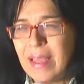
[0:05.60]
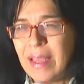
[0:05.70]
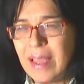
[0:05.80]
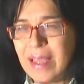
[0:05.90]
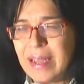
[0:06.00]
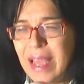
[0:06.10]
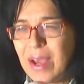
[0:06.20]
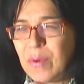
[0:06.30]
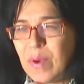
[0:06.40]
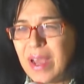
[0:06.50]
and
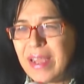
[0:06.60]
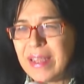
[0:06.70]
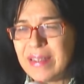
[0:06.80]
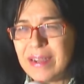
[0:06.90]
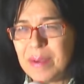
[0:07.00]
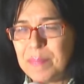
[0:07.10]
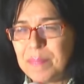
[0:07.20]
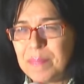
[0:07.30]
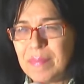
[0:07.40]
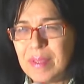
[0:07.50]
how I ended up
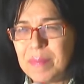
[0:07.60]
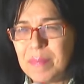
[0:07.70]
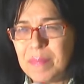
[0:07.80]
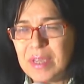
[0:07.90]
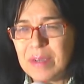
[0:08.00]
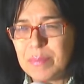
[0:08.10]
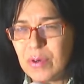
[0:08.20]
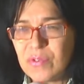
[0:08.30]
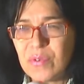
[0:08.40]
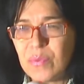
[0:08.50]
being
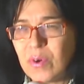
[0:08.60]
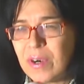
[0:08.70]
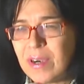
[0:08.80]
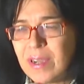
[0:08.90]
opposed to war.